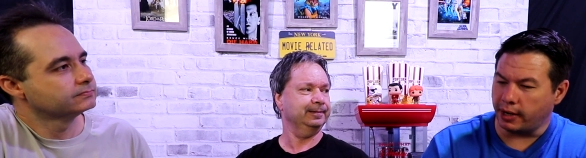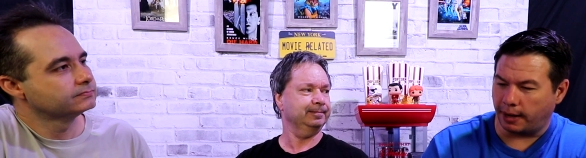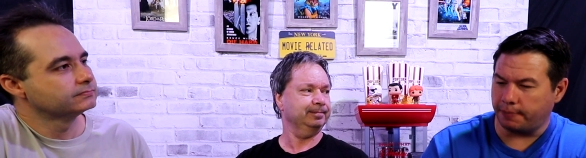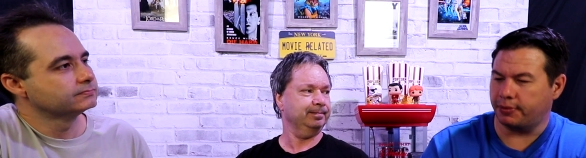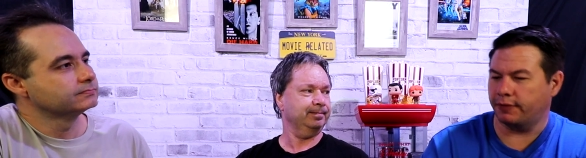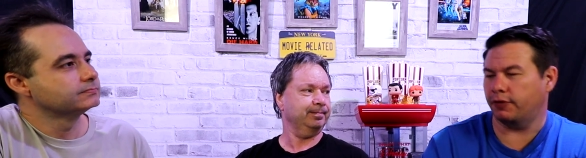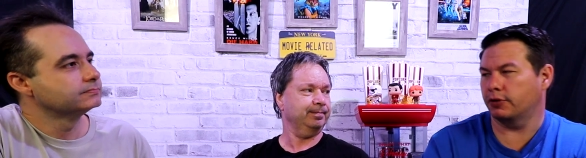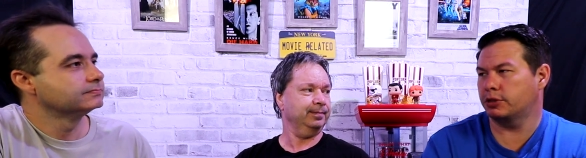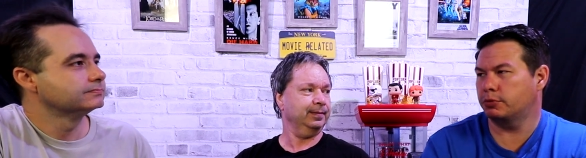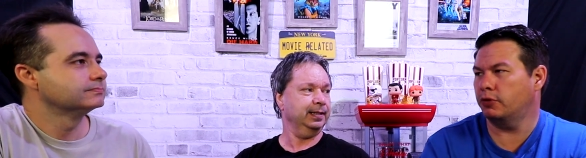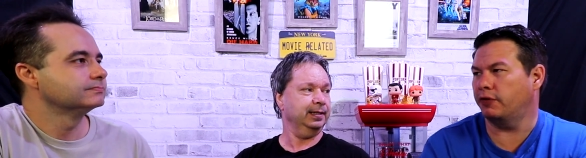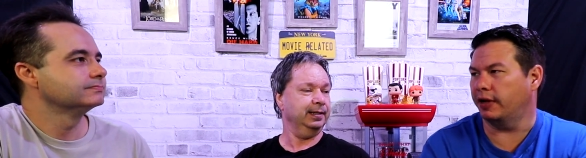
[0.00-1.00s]
Speaker 1: up the
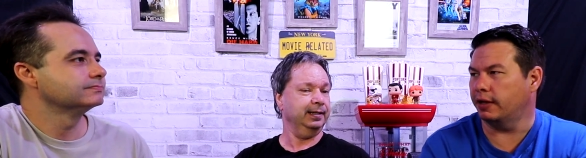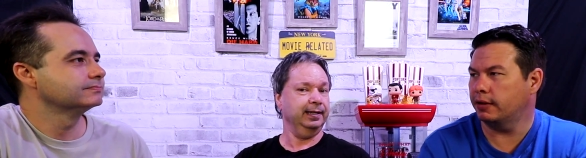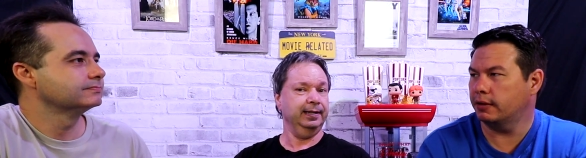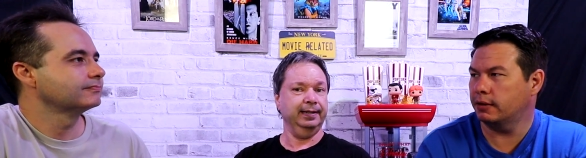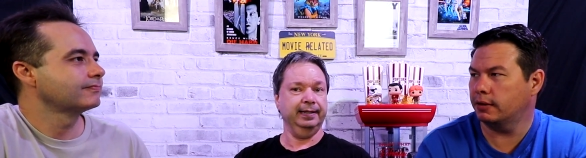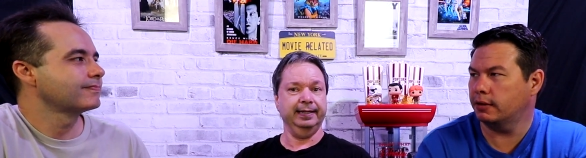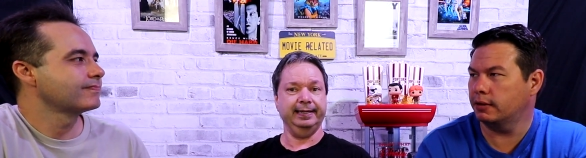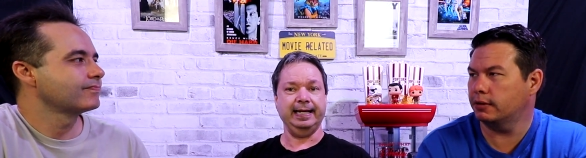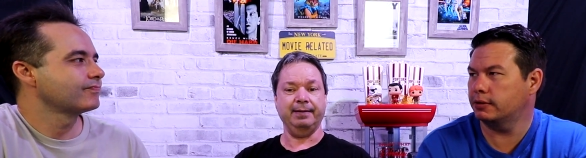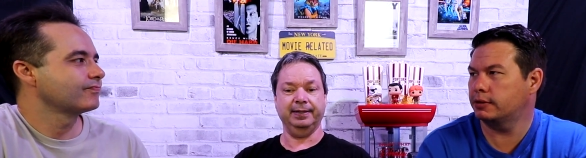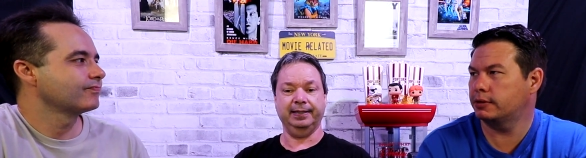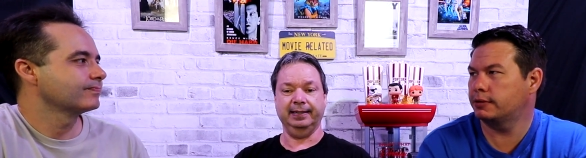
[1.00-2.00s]
first movie.
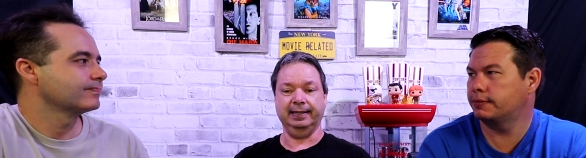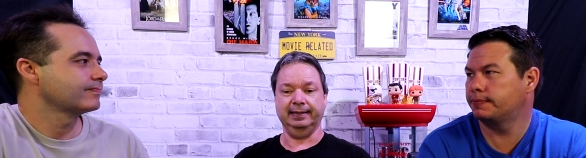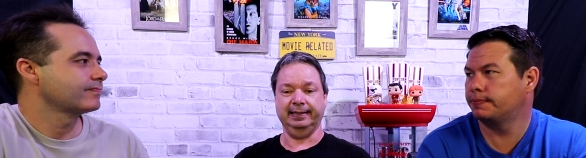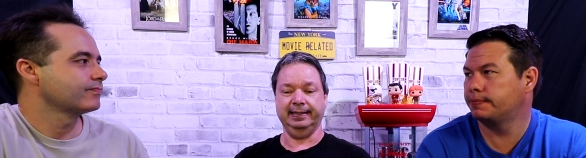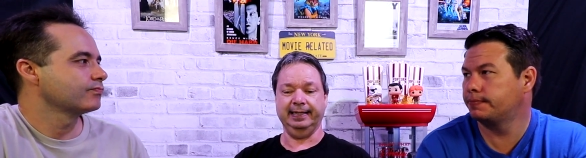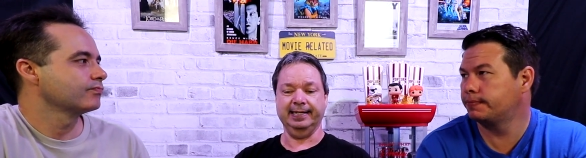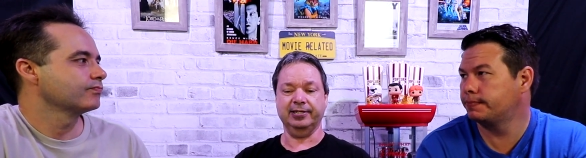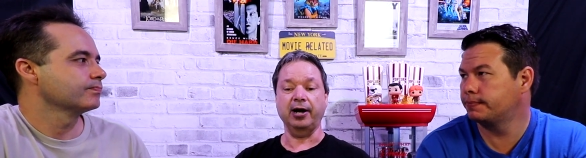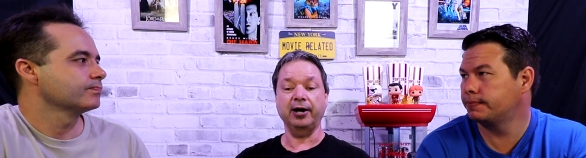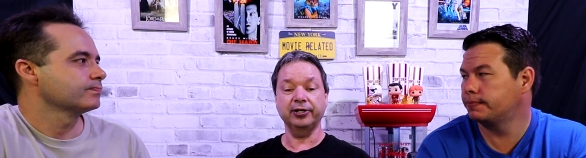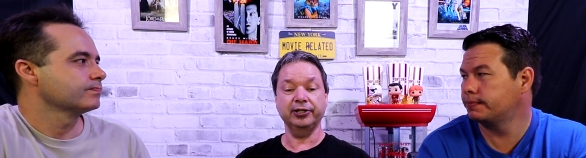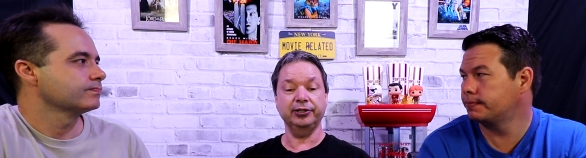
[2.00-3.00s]
Speaker 2: Yeah, but uh, it's
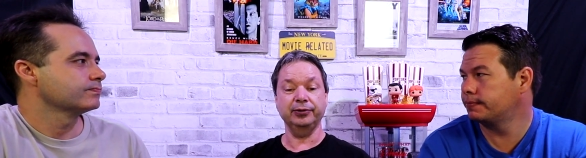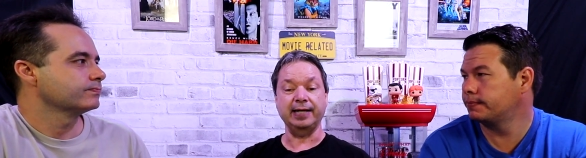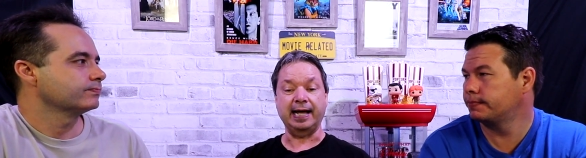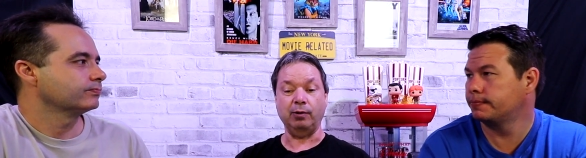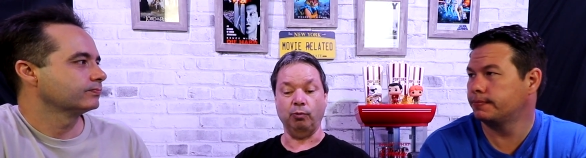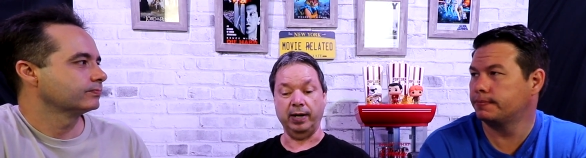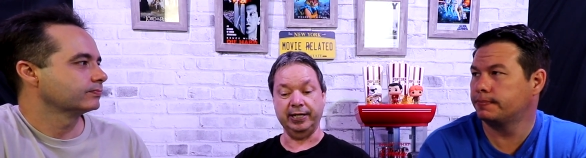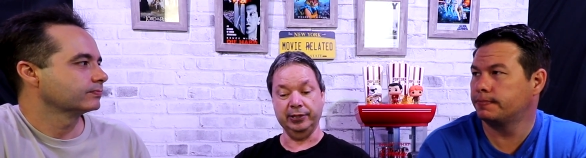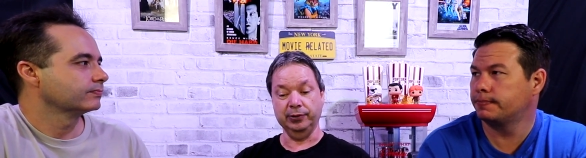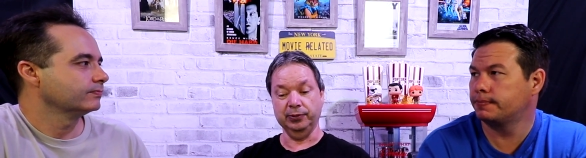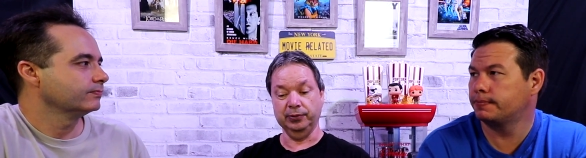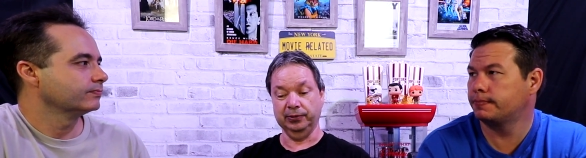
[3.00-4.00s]
hard to do that when
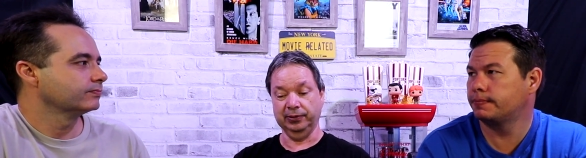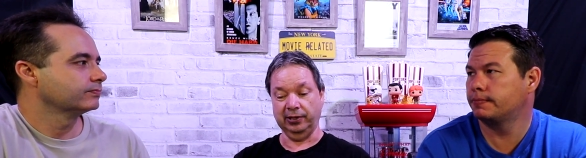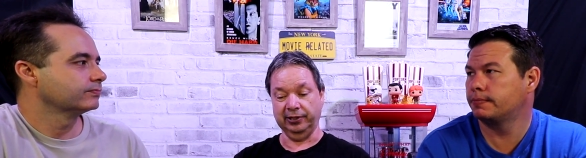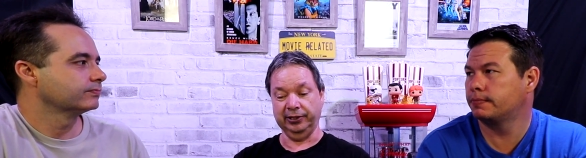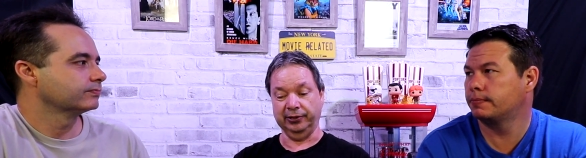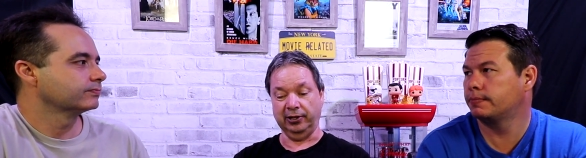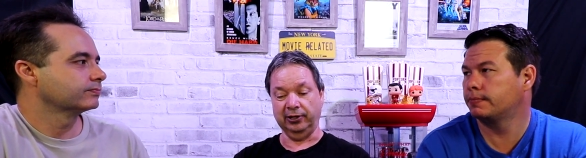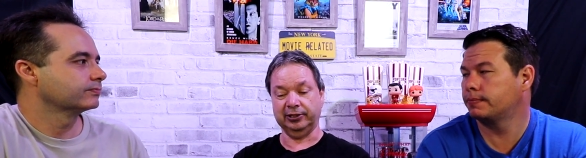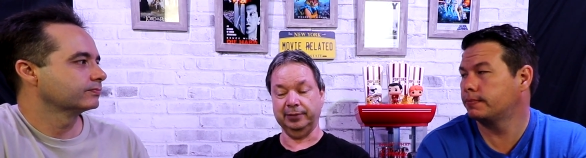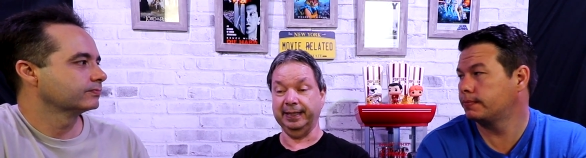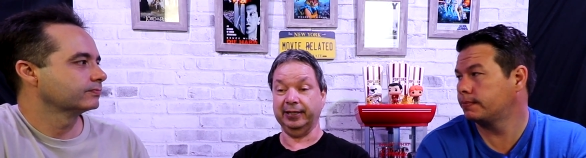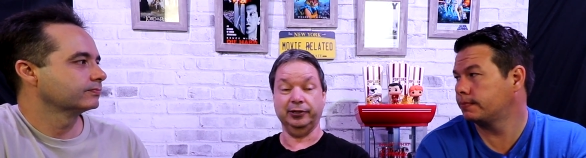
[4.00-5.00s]
you your
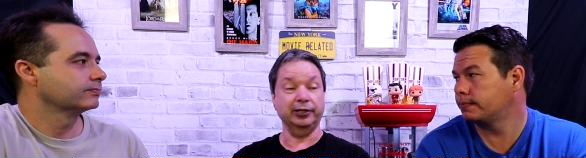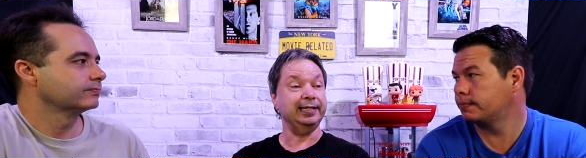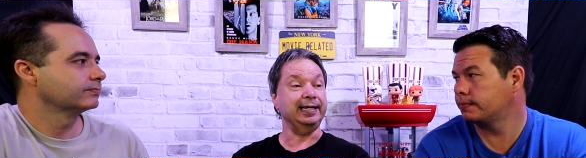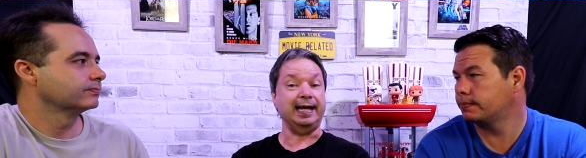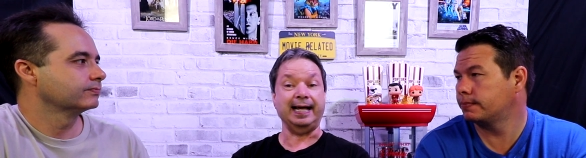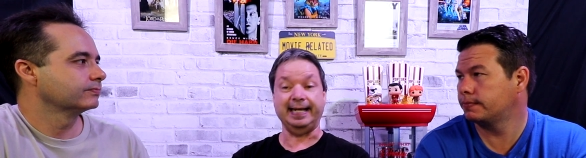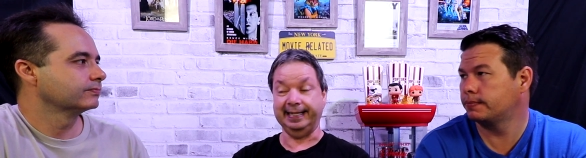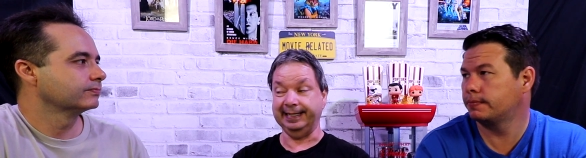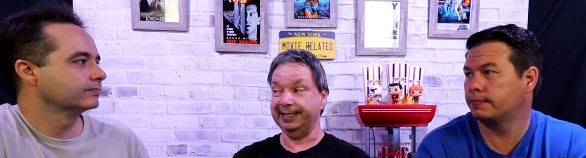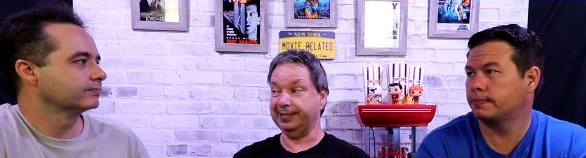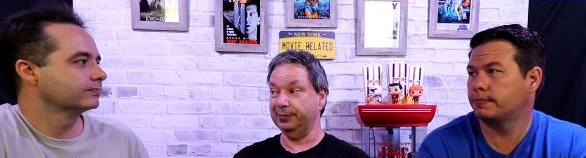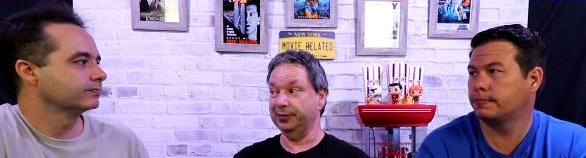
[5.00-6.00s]
ultimate good guy
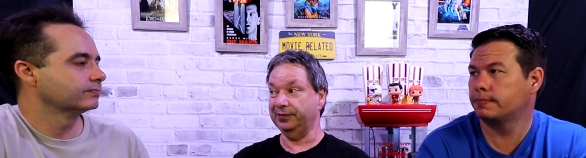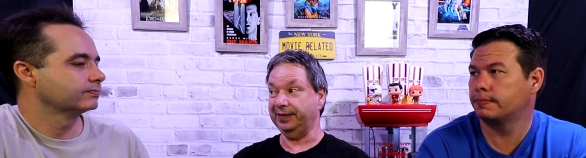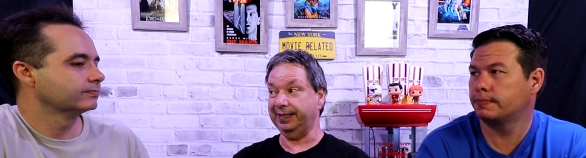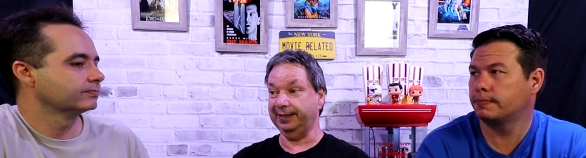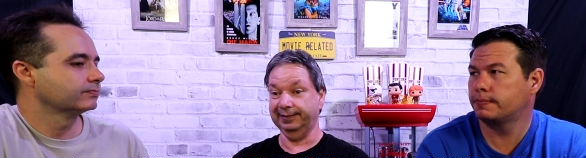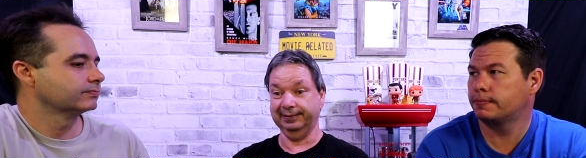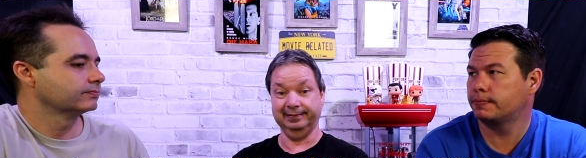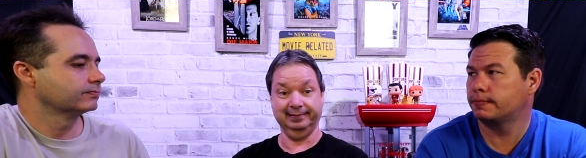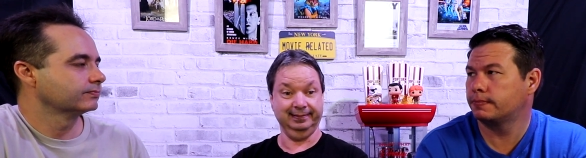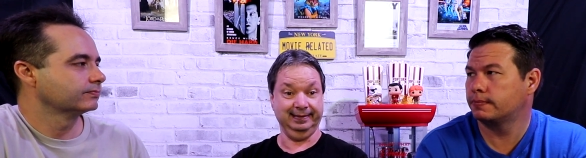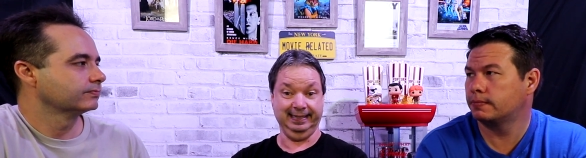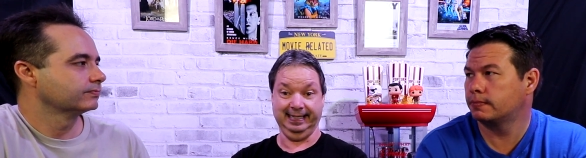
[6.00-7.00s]
in this movie
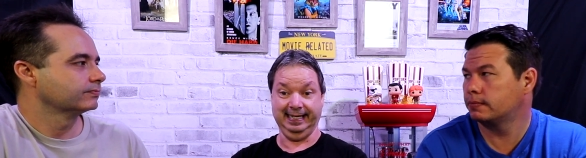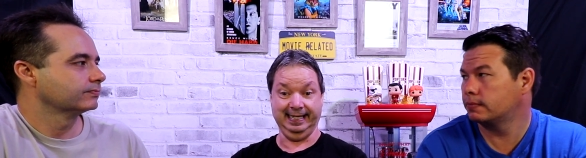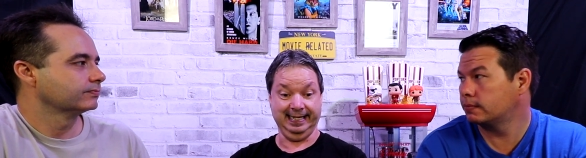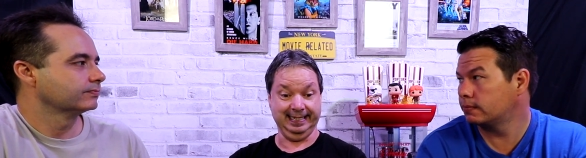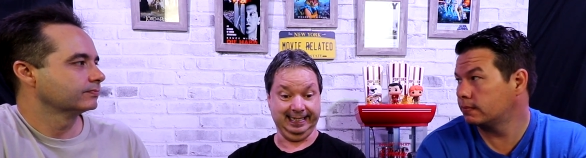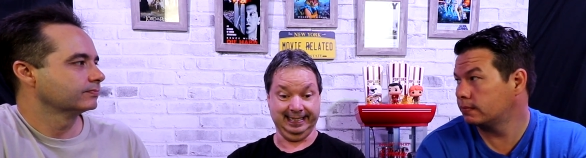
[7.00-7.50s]
is a